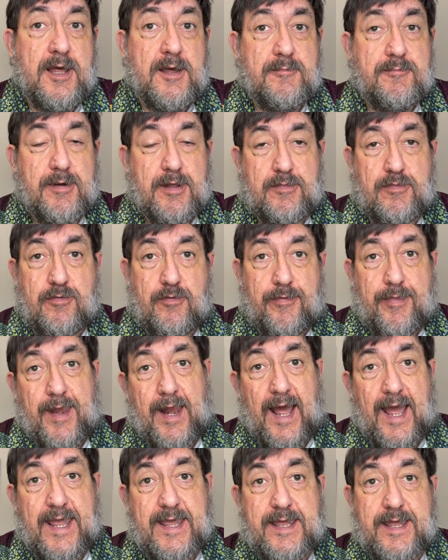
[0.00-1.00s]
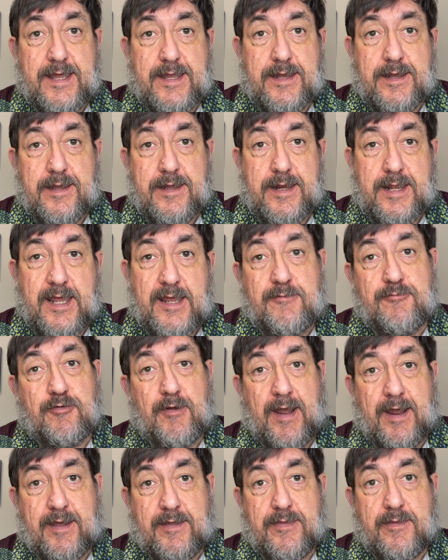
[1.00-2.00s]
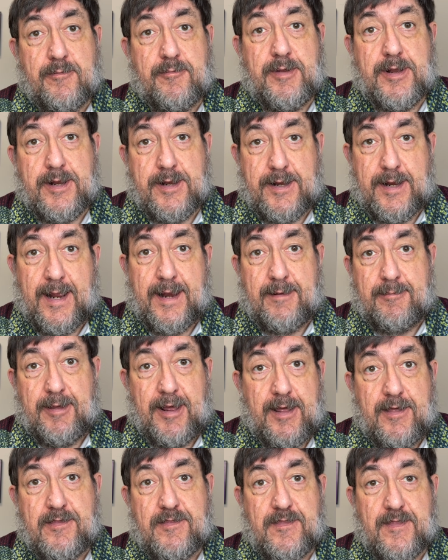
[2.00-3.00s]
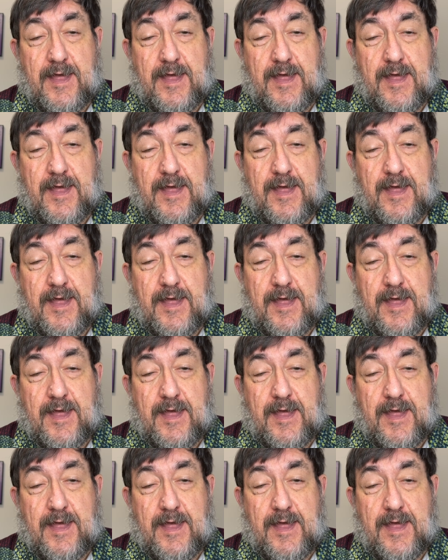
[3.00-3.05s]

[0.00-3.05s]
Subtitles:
but so that I can keep track of them in a database